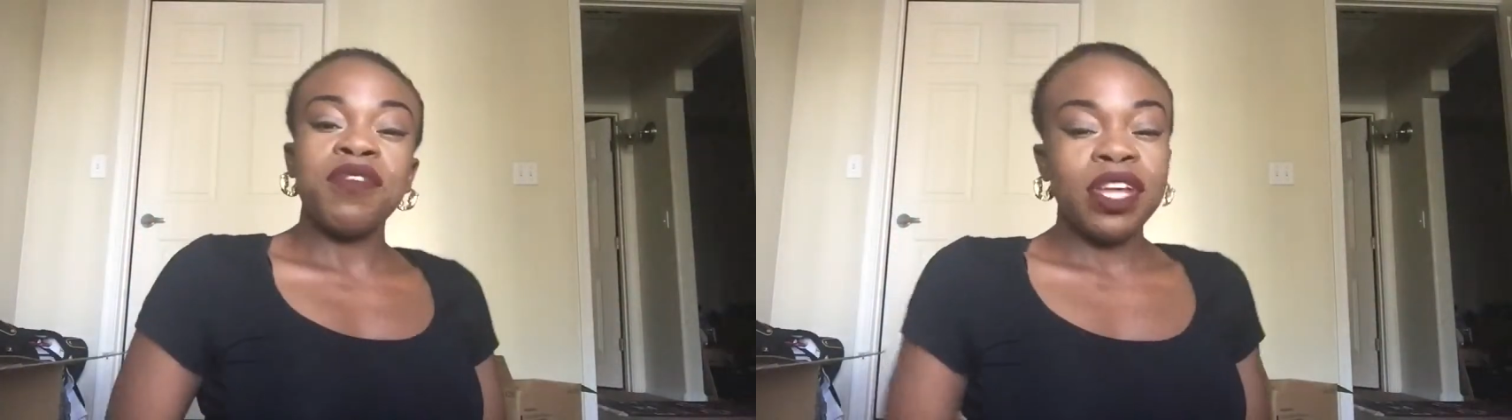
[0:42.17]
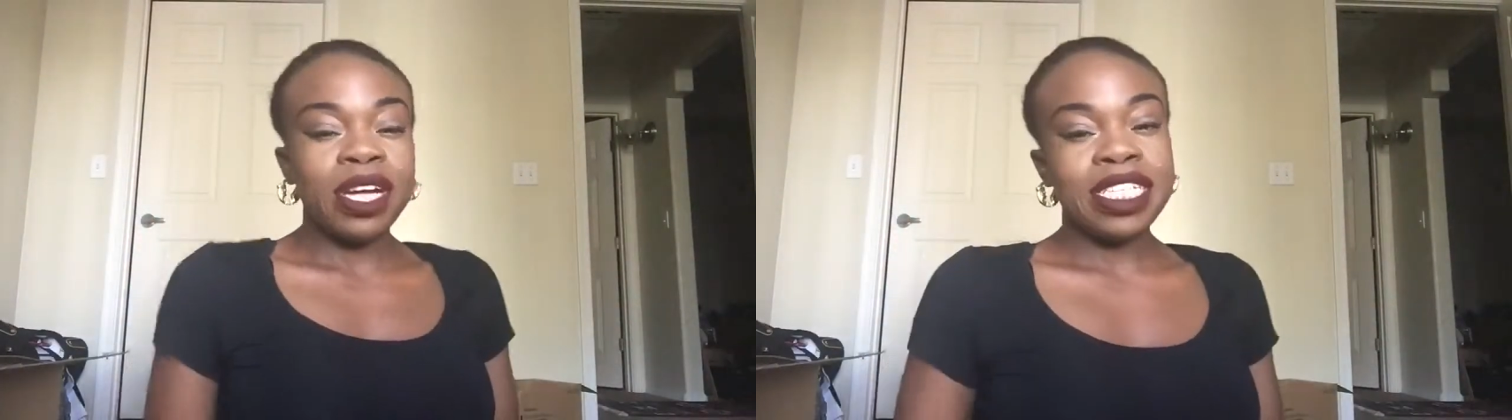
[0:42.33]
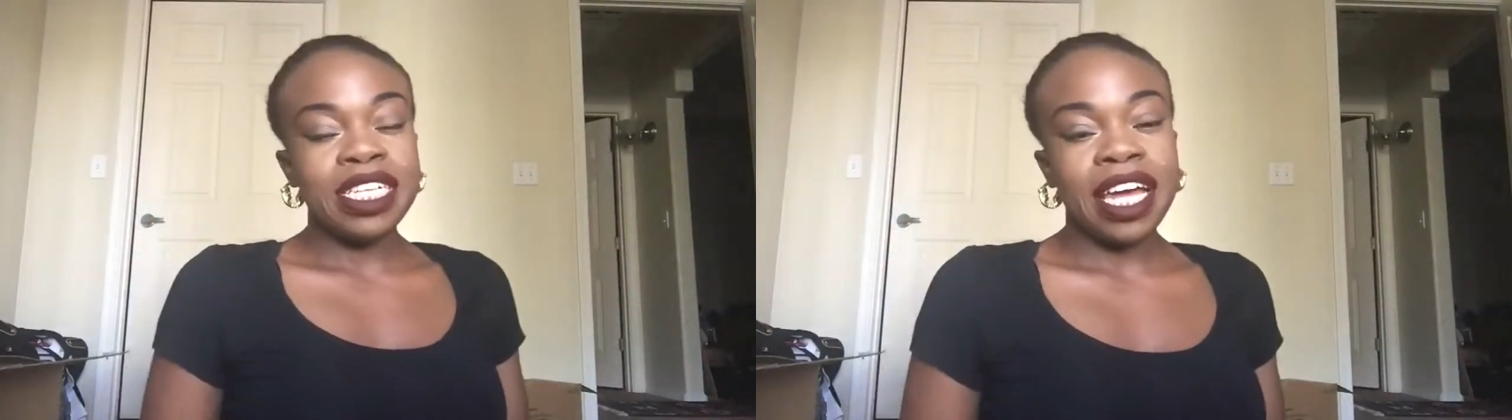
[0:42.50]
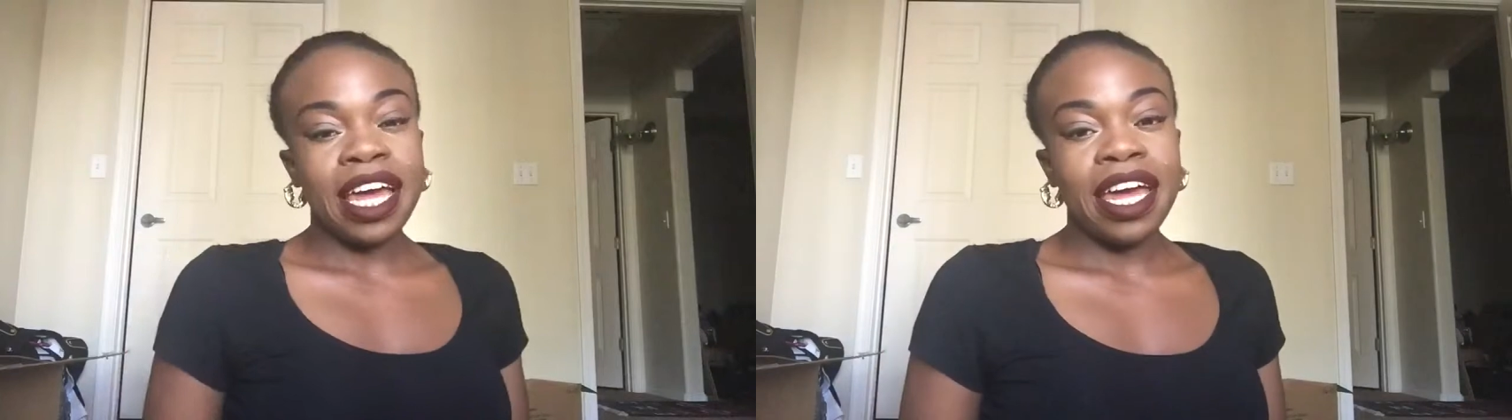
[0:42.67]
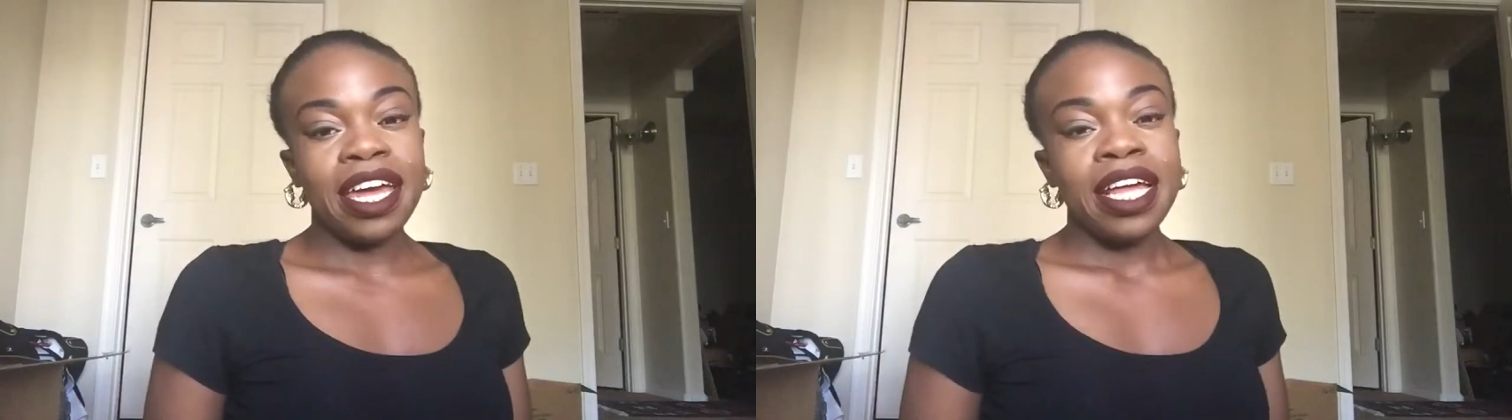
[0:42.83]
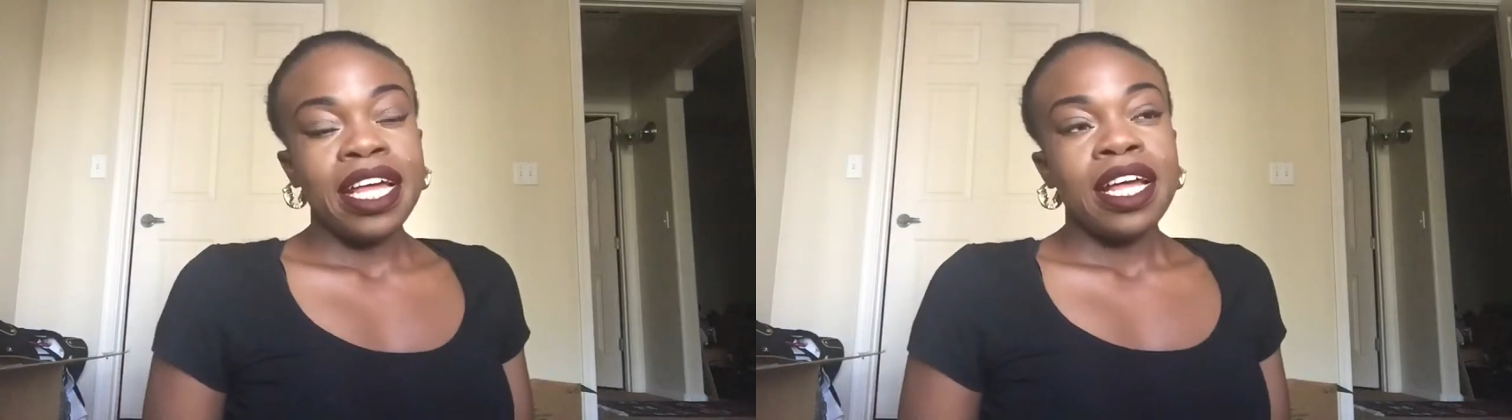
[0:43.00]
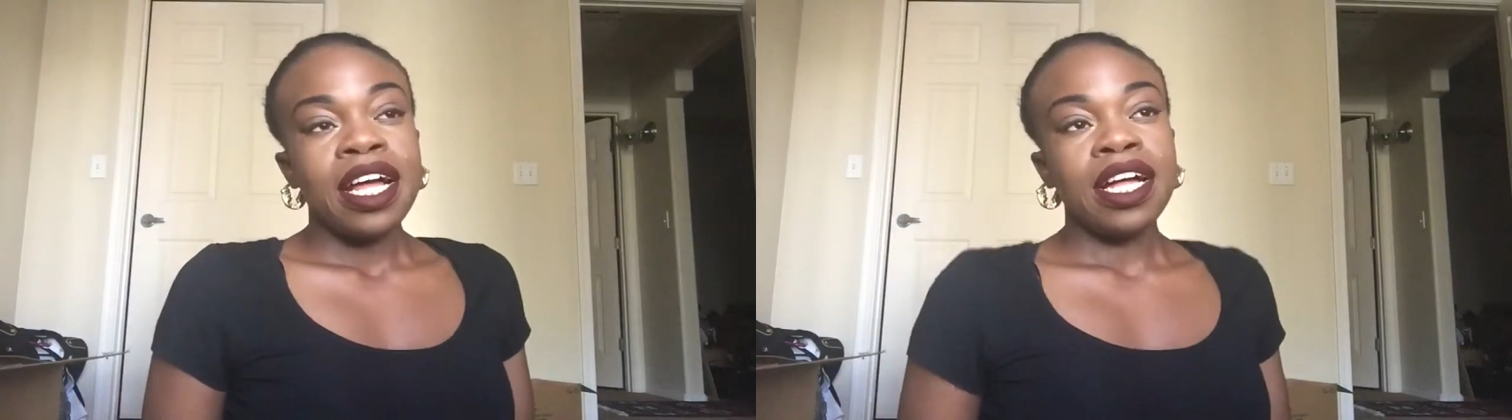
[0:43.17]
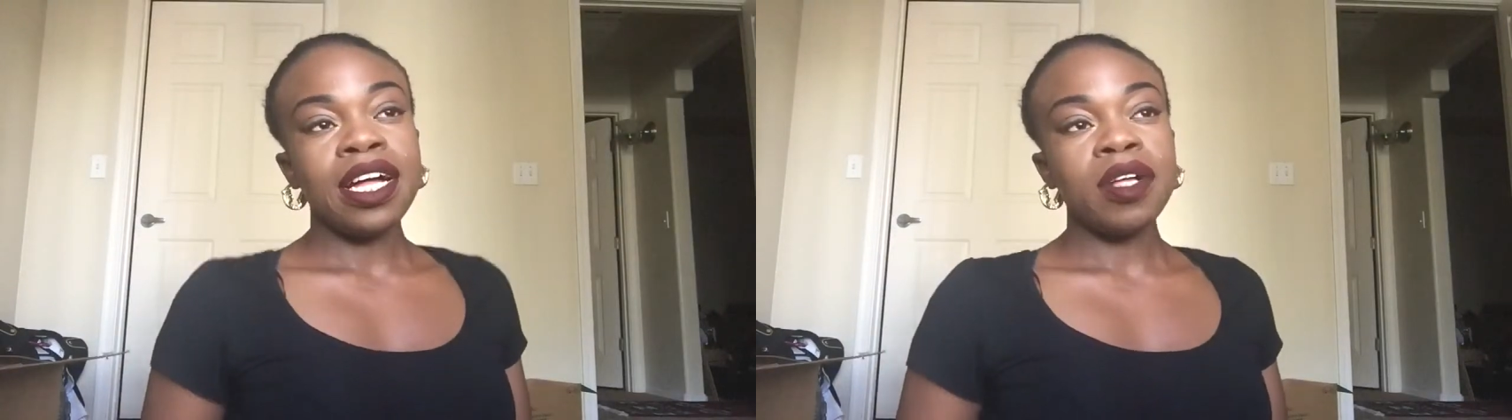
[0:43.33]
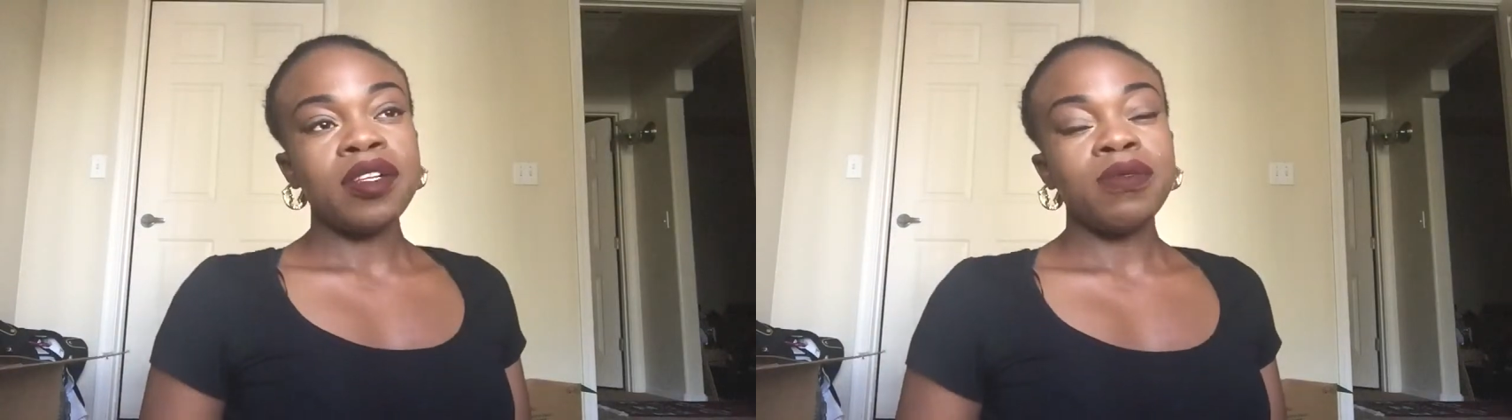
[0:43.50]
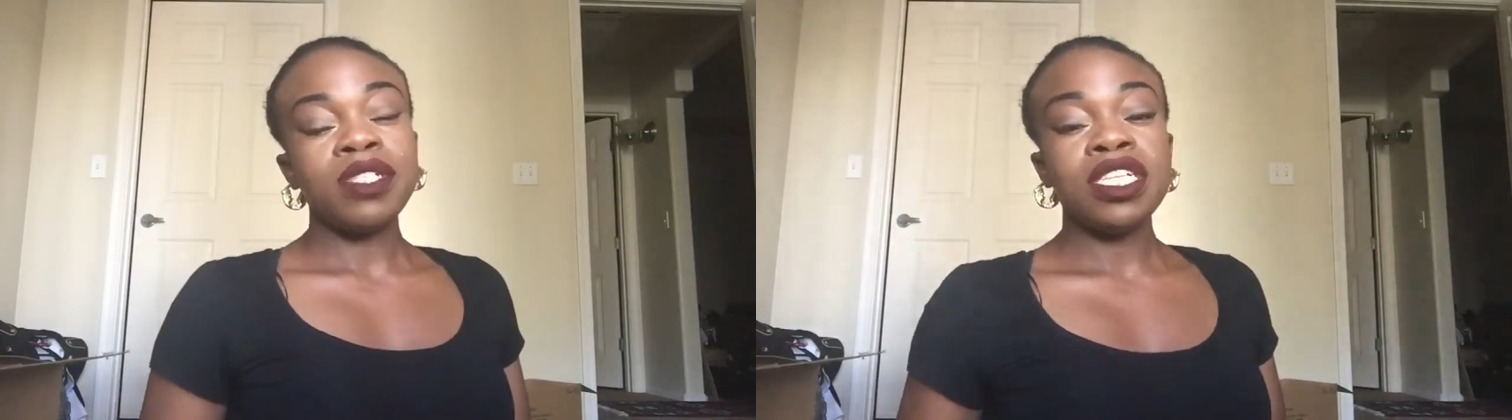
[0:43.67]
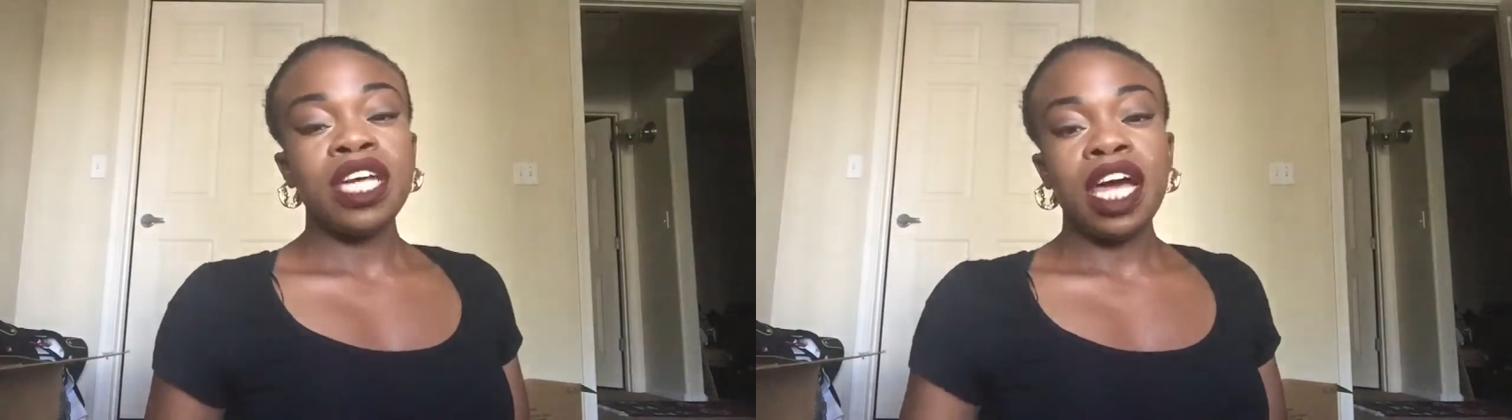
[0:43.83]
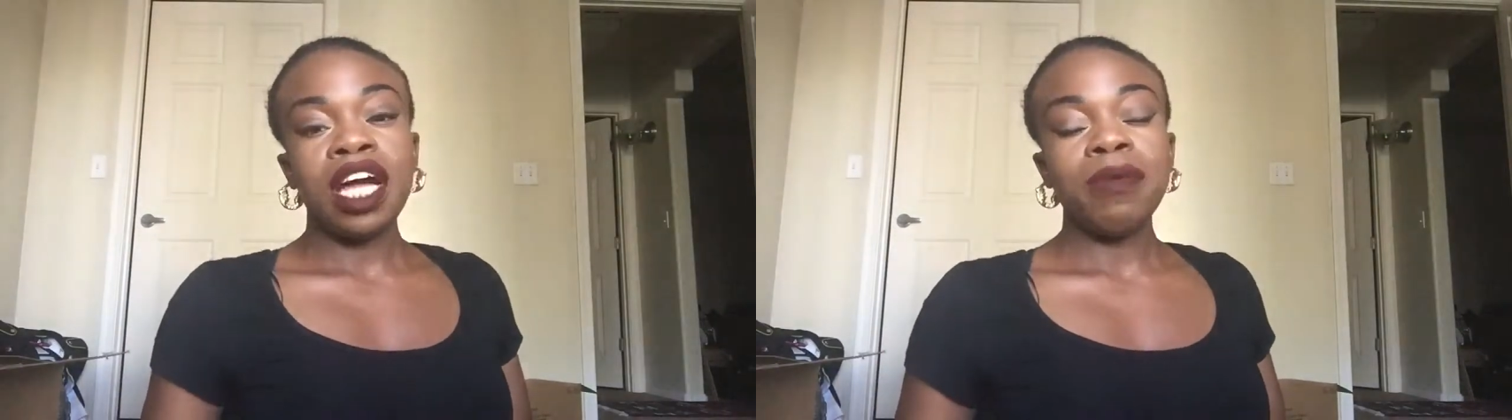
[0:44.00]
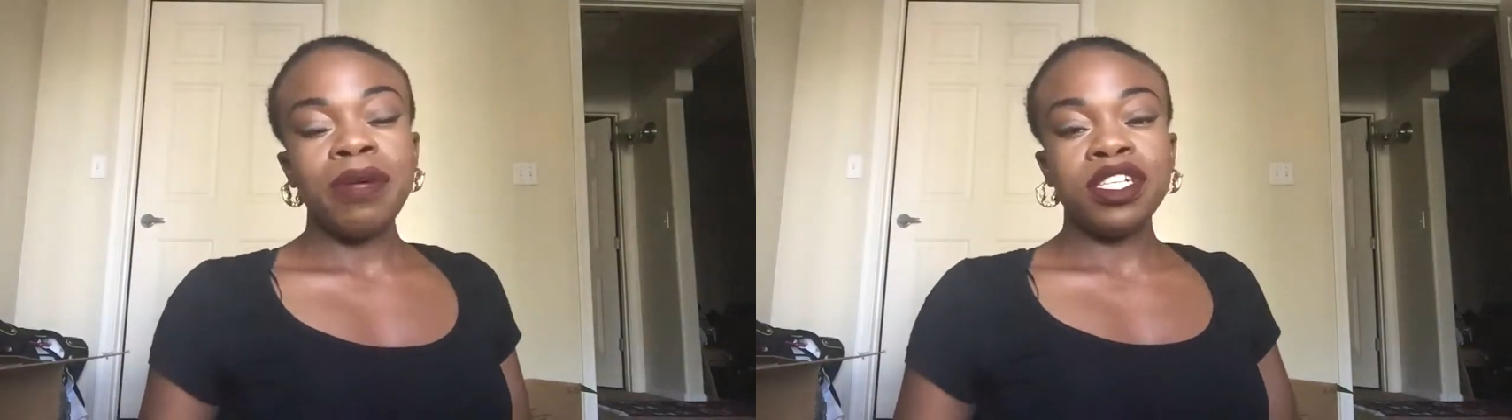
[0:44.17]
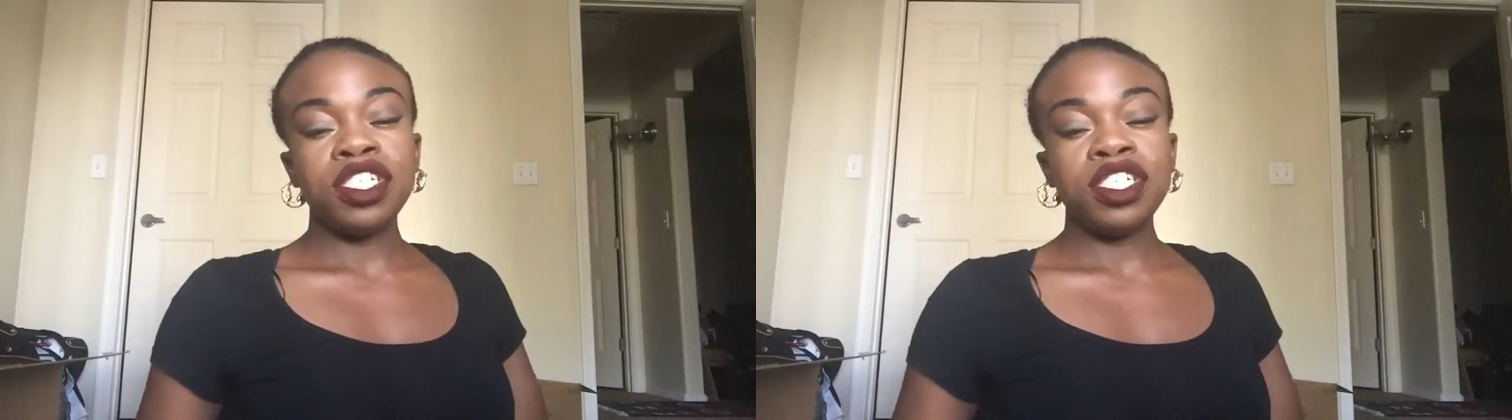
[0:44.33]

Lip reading: video today. Today I'll be